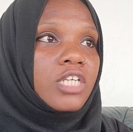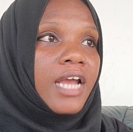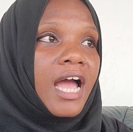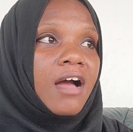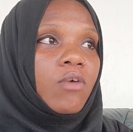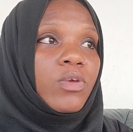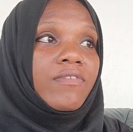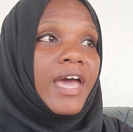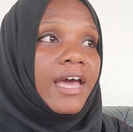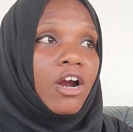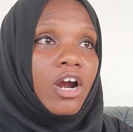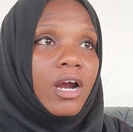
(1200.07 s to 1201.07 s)
like I, we've
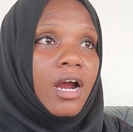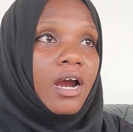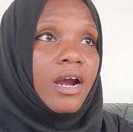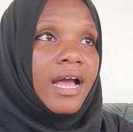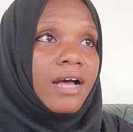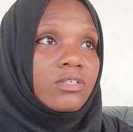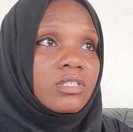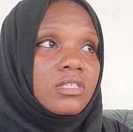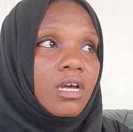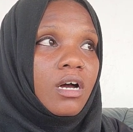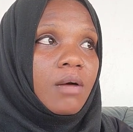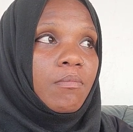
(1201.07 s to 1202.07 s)
had our our house
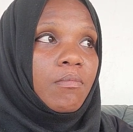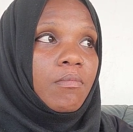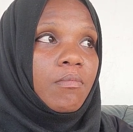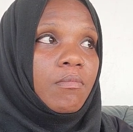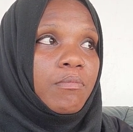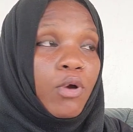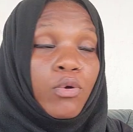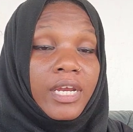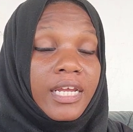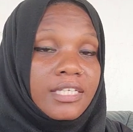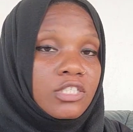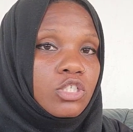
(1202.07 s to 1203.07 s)
um
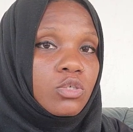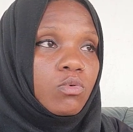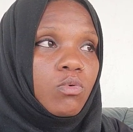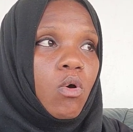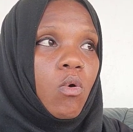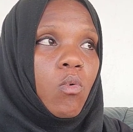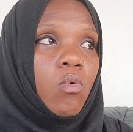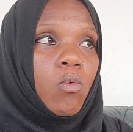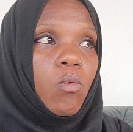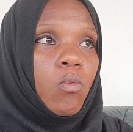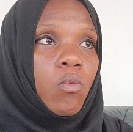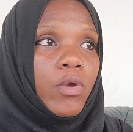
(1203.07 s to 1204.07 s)
broken into
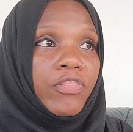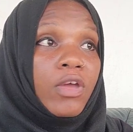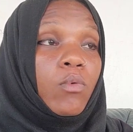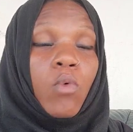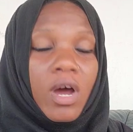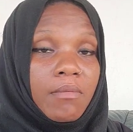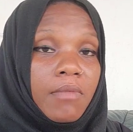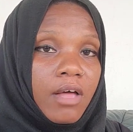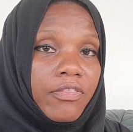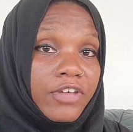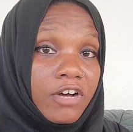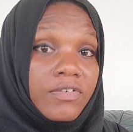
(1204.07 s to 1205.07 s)
within one
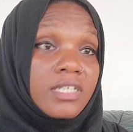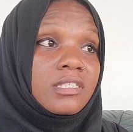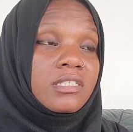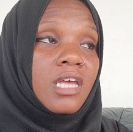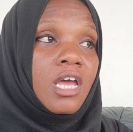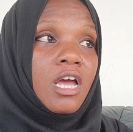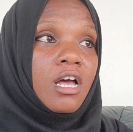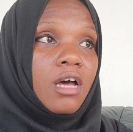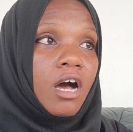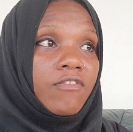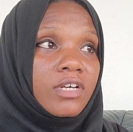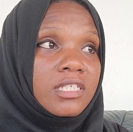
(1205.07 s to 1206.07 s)
month of us
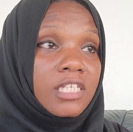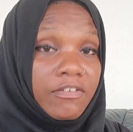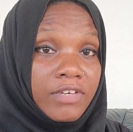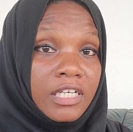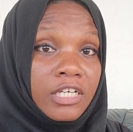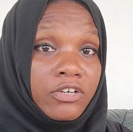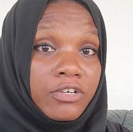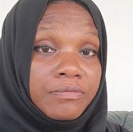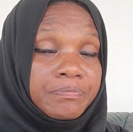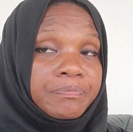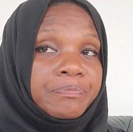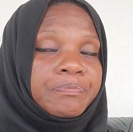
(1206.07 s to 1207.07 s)
of us living here
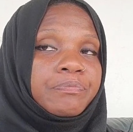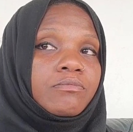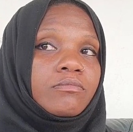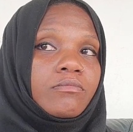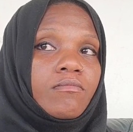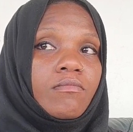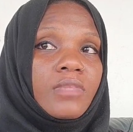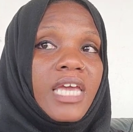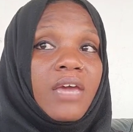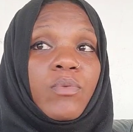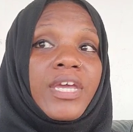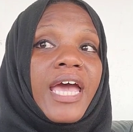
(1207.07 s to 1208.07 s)

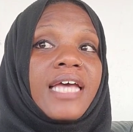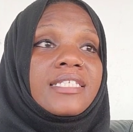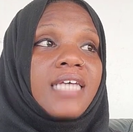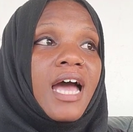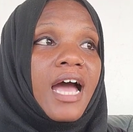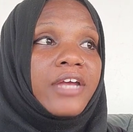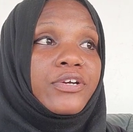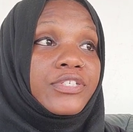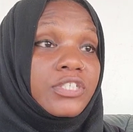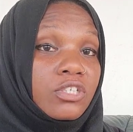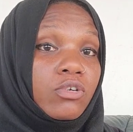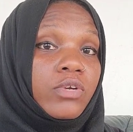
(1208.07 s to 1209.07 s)
and we had to hire
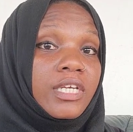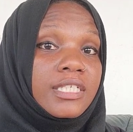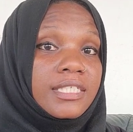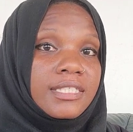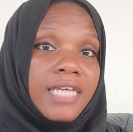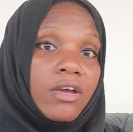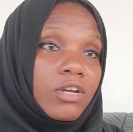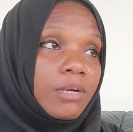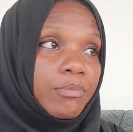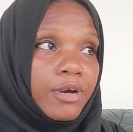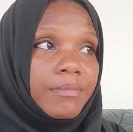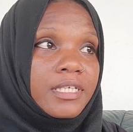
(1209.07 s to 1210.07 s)
security to stay on the
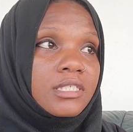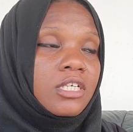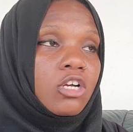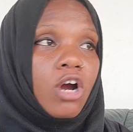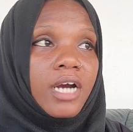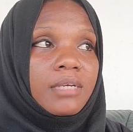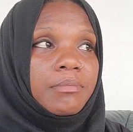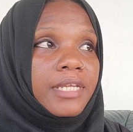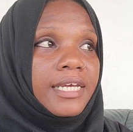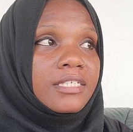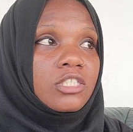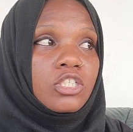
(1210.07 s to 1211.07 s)
premise to guard the
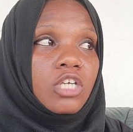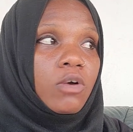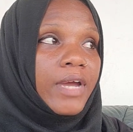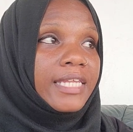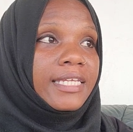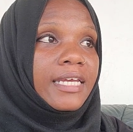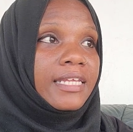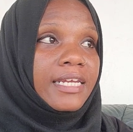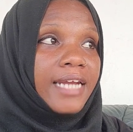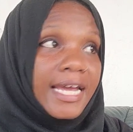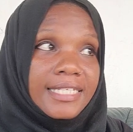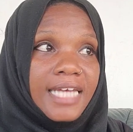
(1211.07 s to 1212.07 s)
place you know in, in the
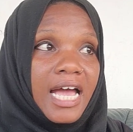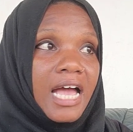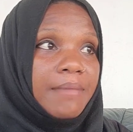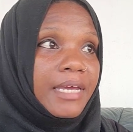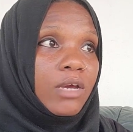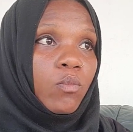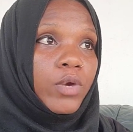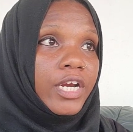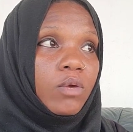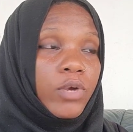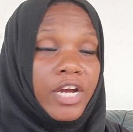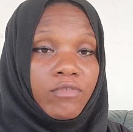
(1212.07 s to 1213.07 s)
nighttime and when,
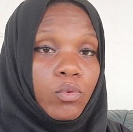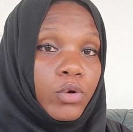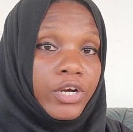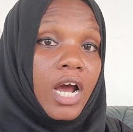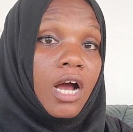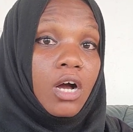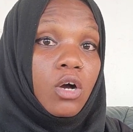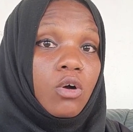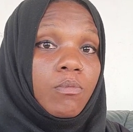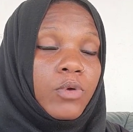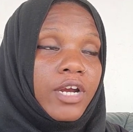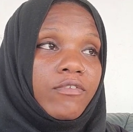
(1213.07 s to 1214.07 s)
whenever we're not
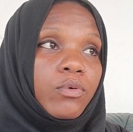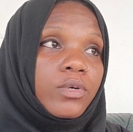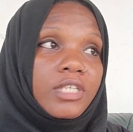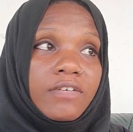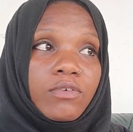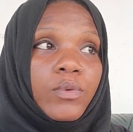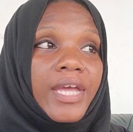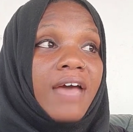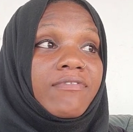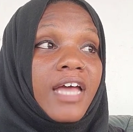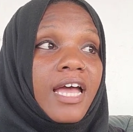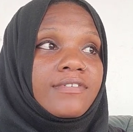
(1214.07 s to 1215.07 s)
home whenever we're leaving we
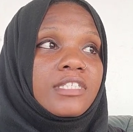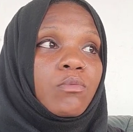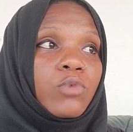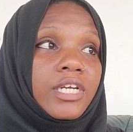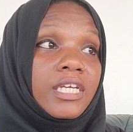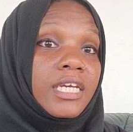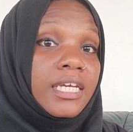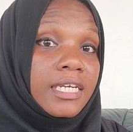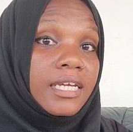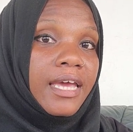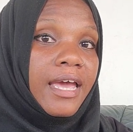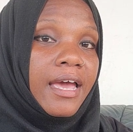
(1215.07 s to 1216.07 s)
have to have someone in
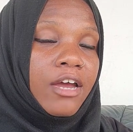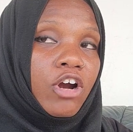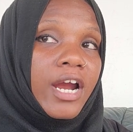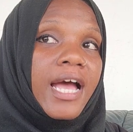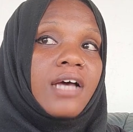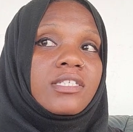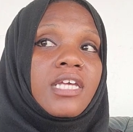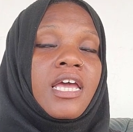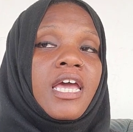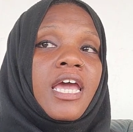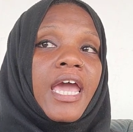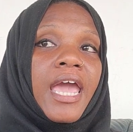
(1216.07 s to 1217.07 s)
at our house
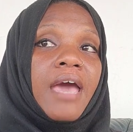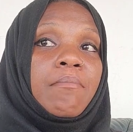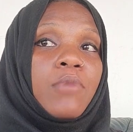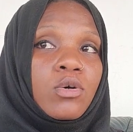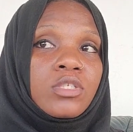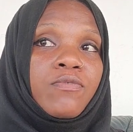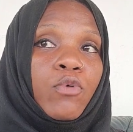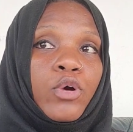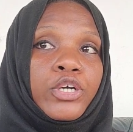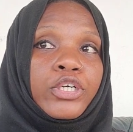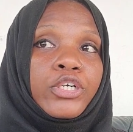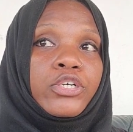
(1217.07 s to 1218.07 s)
and most
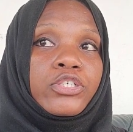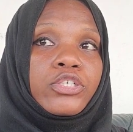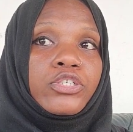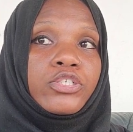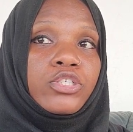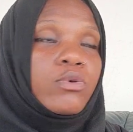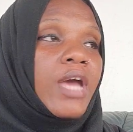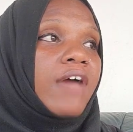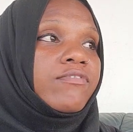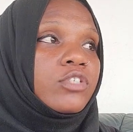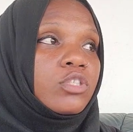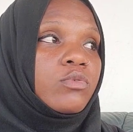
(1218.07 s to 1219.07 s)
foreigners do
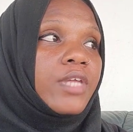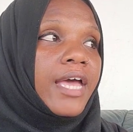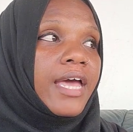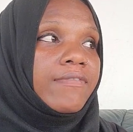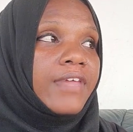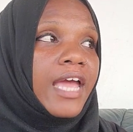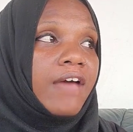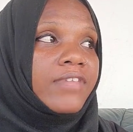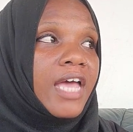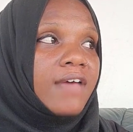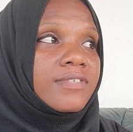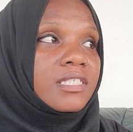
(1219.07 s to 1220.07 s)
have to do that they have to
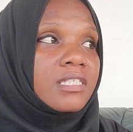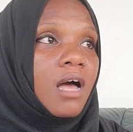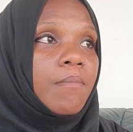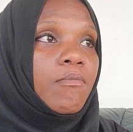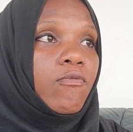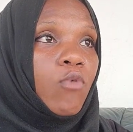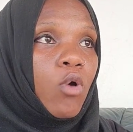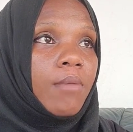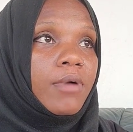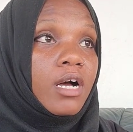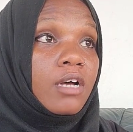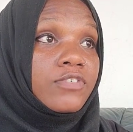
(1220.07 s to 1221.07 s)
have some
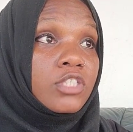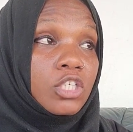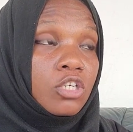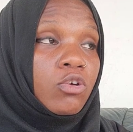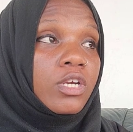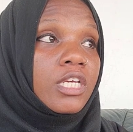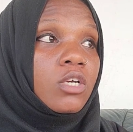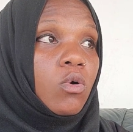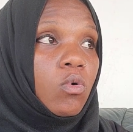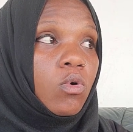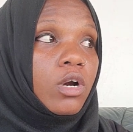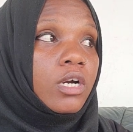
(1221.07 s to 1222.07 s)
form of security
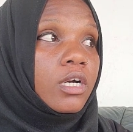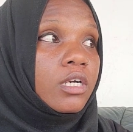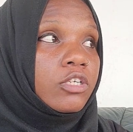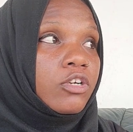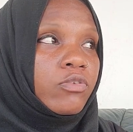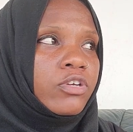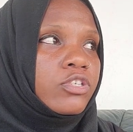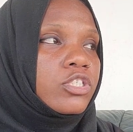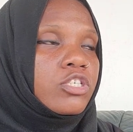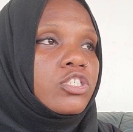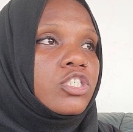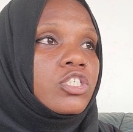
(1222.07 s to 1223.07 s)
or you know there,
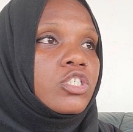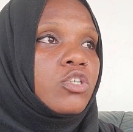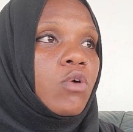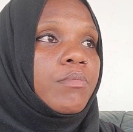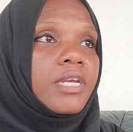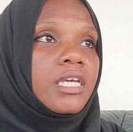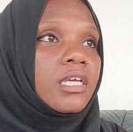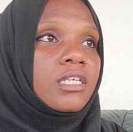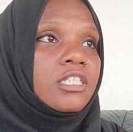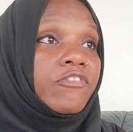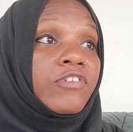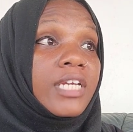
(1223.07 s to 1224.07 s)
there's just so many
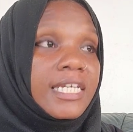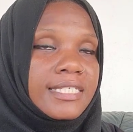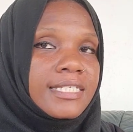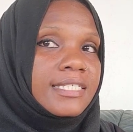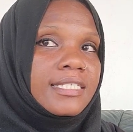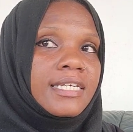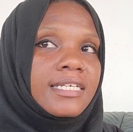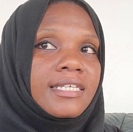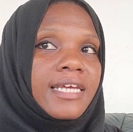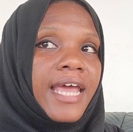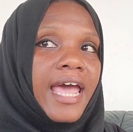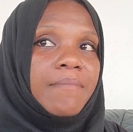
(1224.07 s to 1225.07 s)
different instances
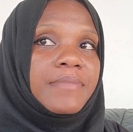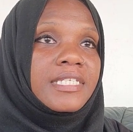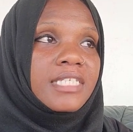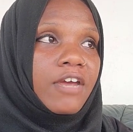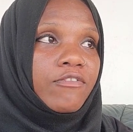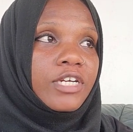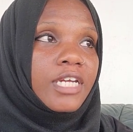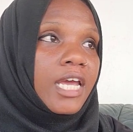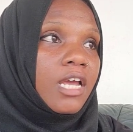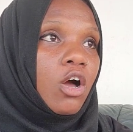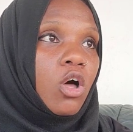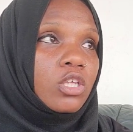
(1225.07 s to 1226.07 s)
it happens every
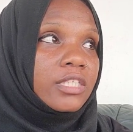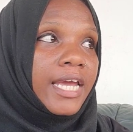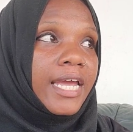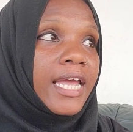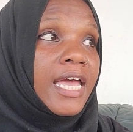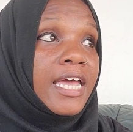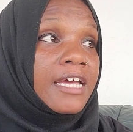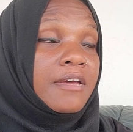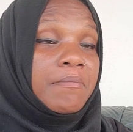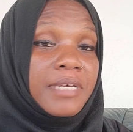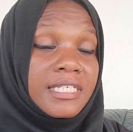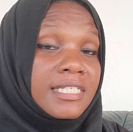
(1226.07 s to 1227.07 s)
day all day
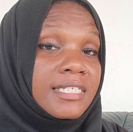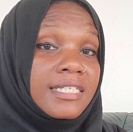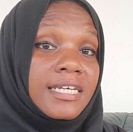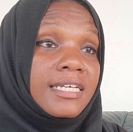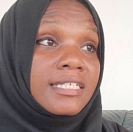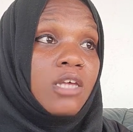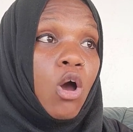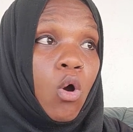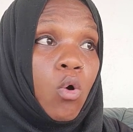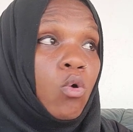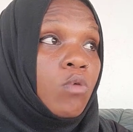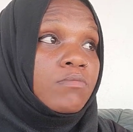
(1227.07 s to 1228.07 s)
businesses,
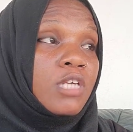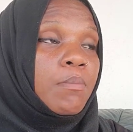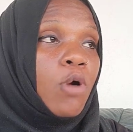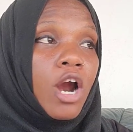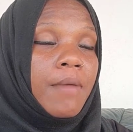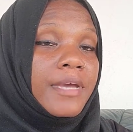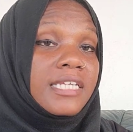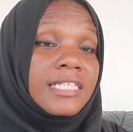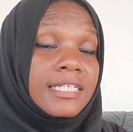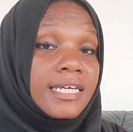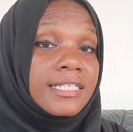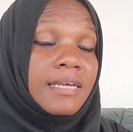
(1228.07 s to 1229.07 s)
homes, apartments,
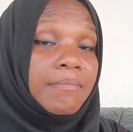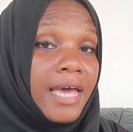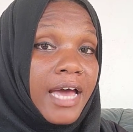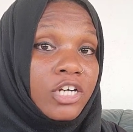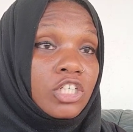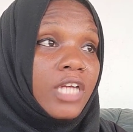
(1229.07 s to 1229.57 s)
it doesn't matter.